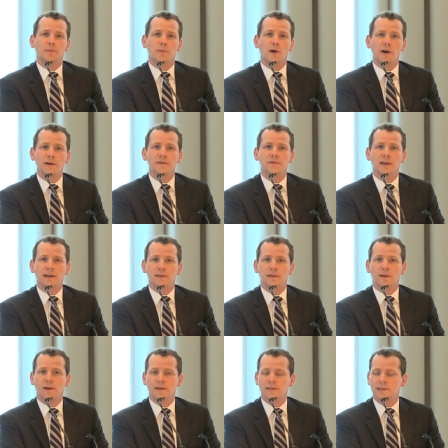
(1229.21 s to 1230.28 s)
part of that
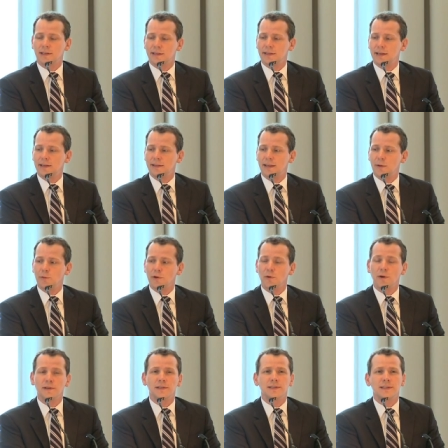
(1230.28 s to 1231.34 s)
law said that they were
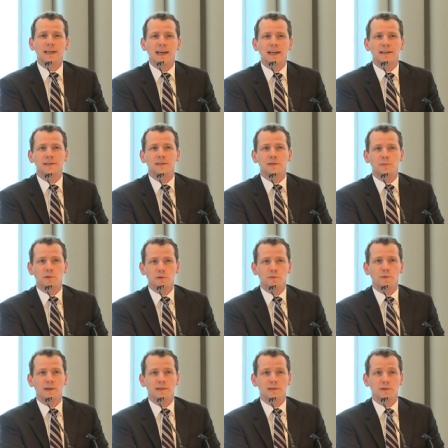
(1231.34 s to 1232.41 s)
going to take
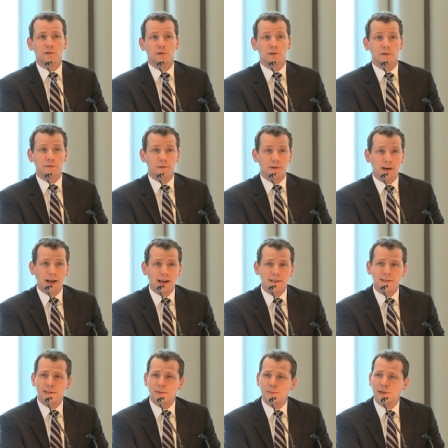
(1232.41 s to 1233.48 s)
dispute resolution for
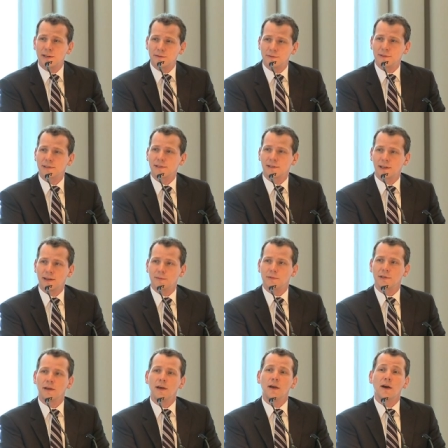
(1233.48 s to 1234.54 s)
accident benefits
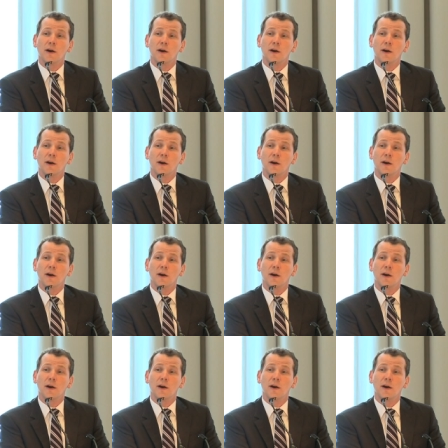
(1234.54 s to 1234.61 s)
claims